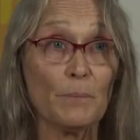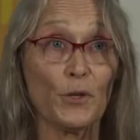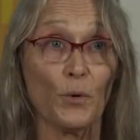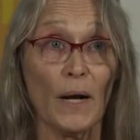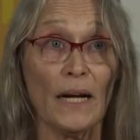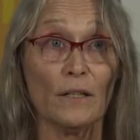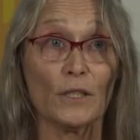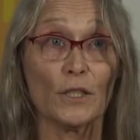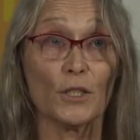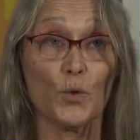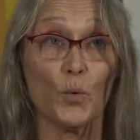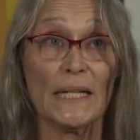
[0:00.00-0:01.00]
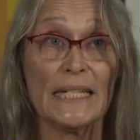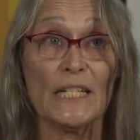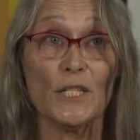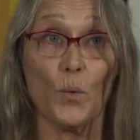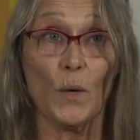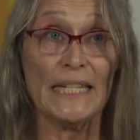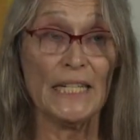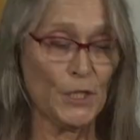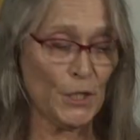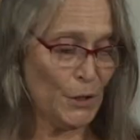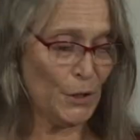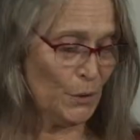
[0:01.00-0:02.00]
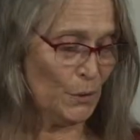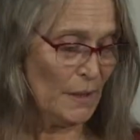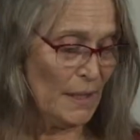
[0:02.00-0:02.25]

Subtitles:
throughout 2022